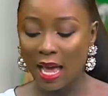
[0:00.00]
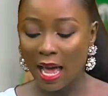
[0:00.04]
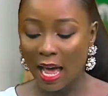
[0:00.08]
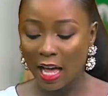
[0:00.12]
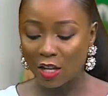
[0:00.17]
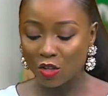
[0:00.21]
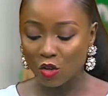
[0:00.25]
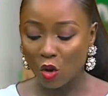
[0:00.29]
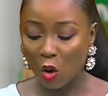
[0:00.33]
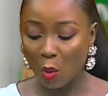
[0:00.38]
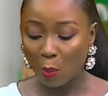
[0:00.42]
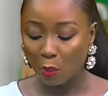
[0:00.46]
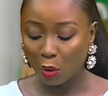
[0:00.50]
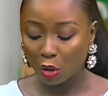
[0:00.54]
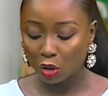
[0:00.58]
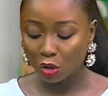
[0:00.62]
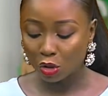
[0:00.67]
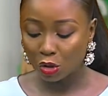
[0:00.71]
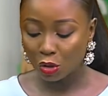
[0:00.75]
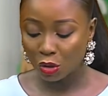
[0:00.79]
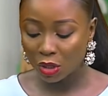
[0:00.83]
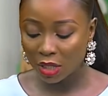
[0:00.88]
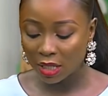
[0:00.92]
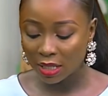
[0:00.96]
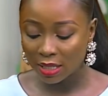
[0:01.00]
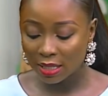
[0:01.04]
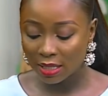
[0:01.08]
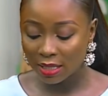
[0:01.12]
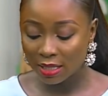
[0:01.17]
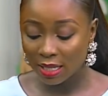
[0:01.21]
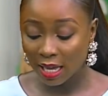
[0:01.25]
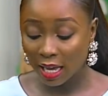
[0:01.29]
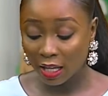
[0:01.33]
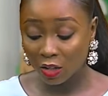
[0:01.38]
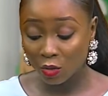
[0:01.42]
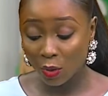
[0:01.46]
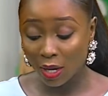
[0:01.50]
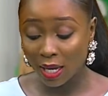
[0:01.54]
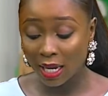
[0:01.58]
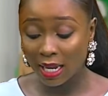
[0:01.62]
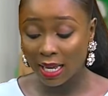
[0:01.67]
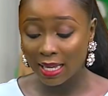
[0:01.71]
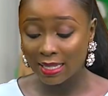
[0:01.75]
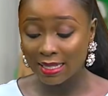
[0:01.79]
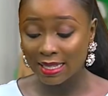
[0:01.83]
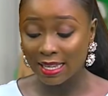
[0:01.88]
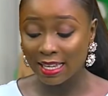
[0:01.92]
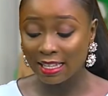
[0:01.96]
as
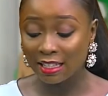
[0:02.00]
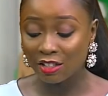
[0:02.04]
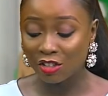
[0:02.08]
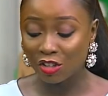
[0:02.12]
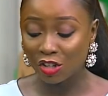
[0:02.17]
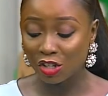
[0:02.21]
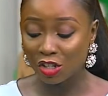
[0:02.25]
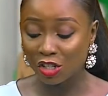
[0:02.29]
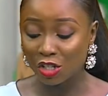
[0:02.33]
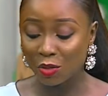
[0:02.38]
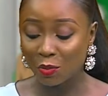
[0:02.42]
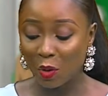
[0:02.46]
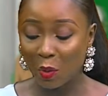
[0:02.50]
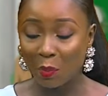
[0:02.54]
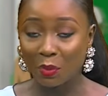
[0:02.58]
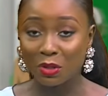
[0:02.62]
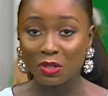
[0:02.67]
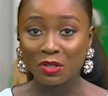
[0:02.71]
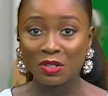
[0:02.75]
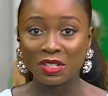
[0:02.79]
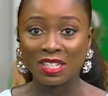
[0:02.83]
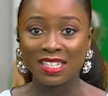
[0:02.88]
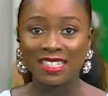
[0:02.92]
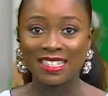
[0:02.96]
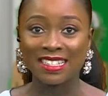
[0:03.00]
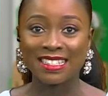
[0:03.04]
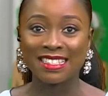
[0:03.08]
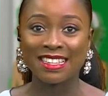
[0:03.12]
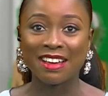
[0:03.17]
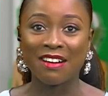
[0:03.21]
internship opportunities.